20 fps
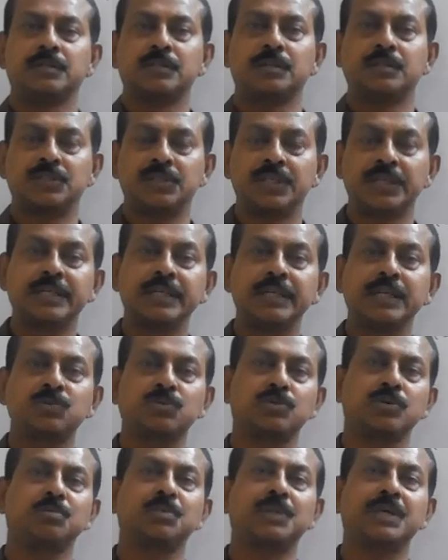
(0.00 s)
the
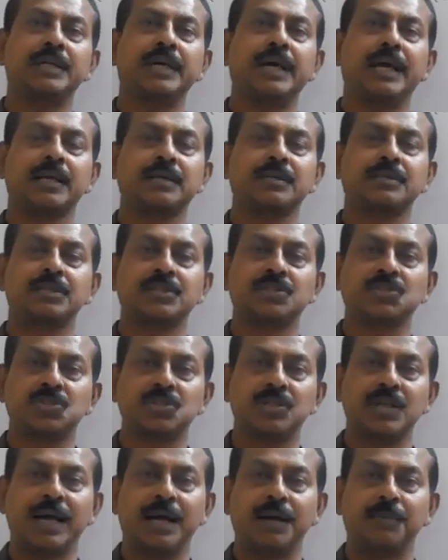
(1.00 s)
thickness of the dielectric
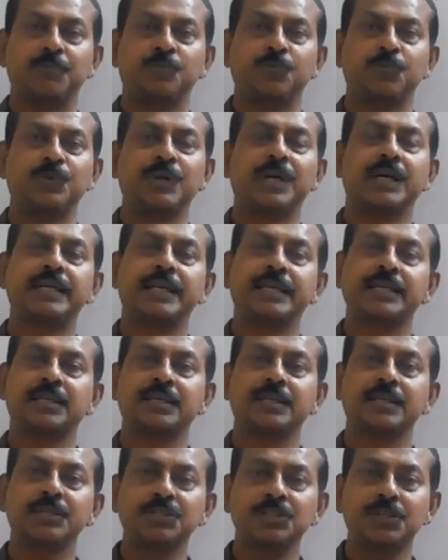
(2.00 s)
slab, we are
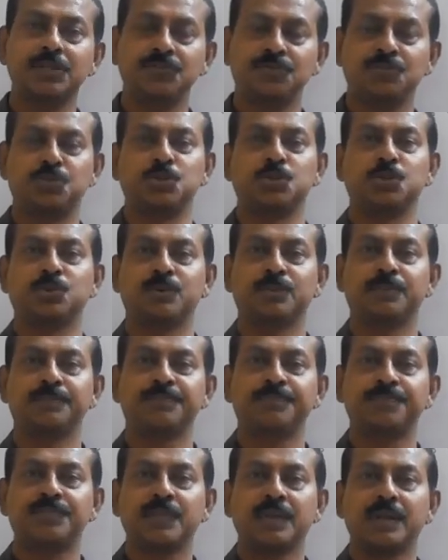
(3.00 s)
taking it as 0.
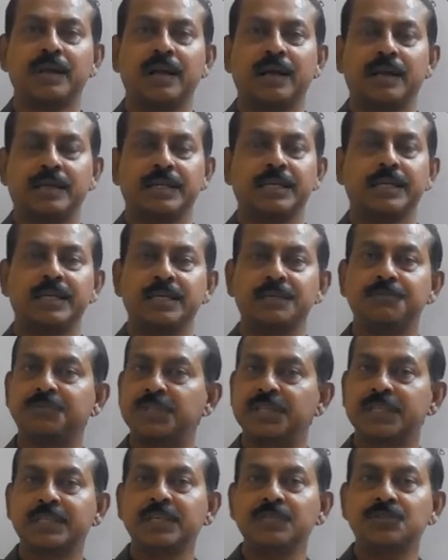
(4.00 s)
If
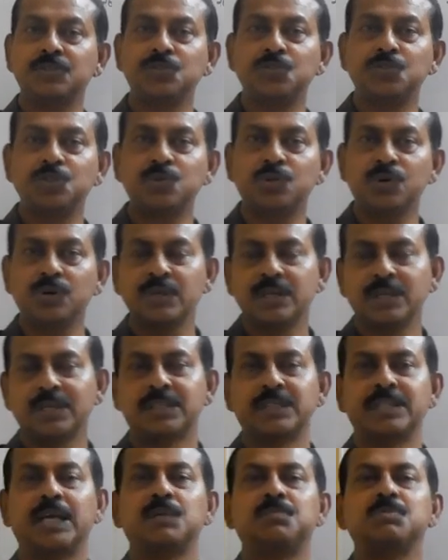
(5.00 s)
thickness is 0,
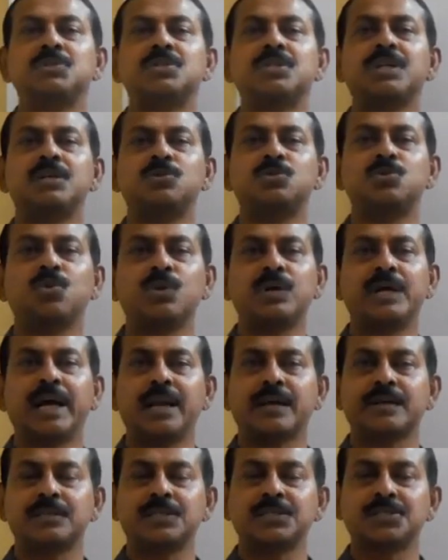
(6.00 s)
that means there is no
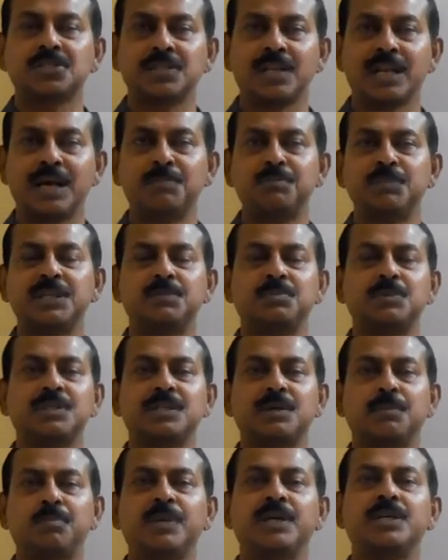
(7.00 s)
dielectric slab between
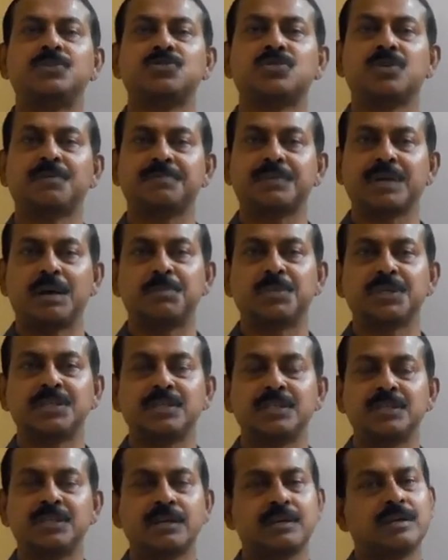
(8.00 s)
the plates of
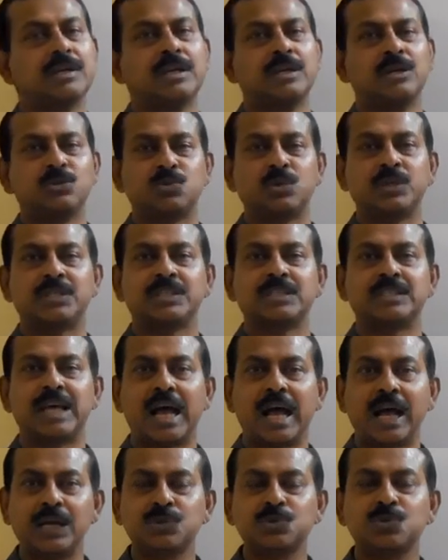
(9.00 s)
capacitor. So it is
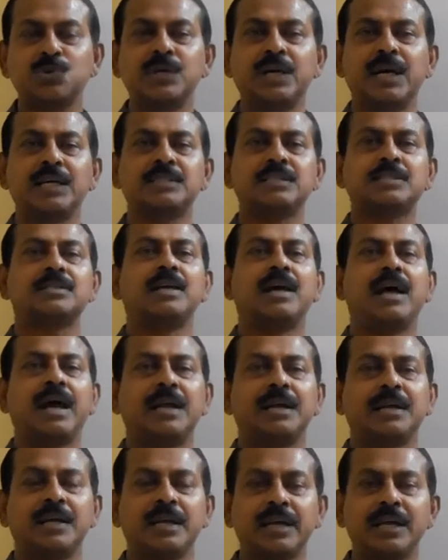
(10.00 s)
as good as
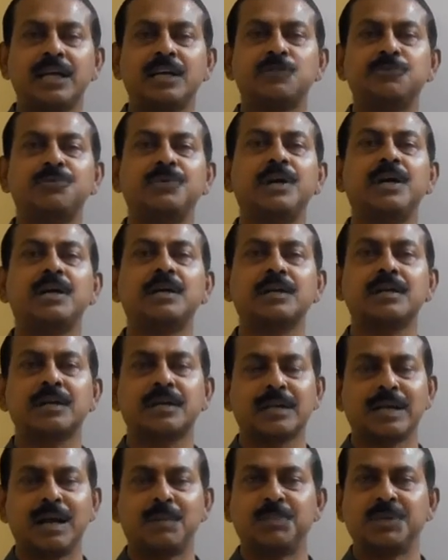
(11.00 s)
an air-filled
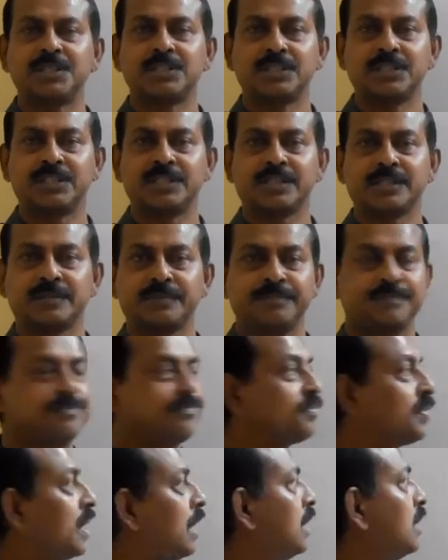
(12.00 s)
capacitor.
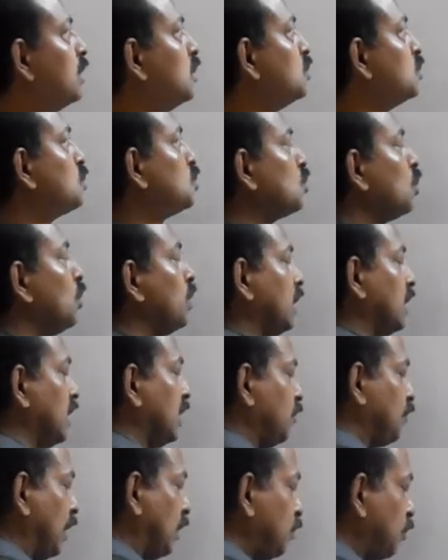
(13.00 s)
So
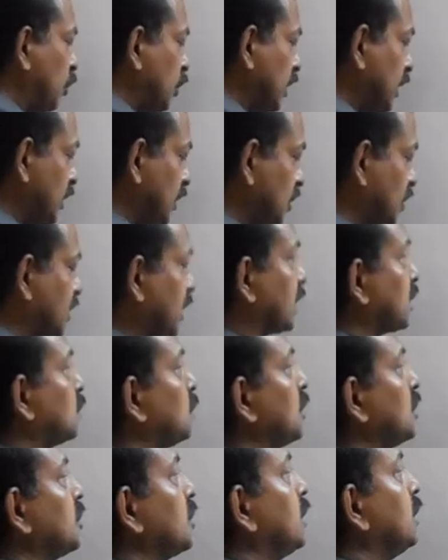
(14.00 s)
if I put in this
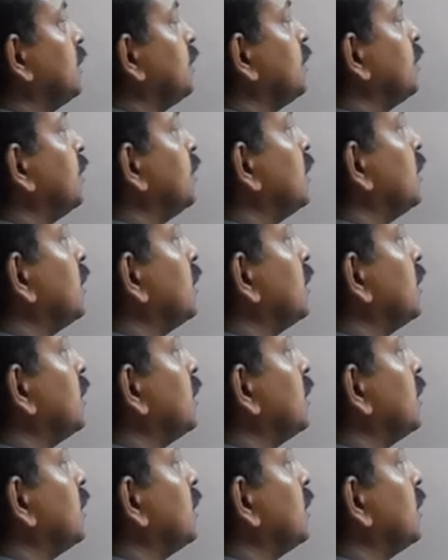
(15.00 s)
expression,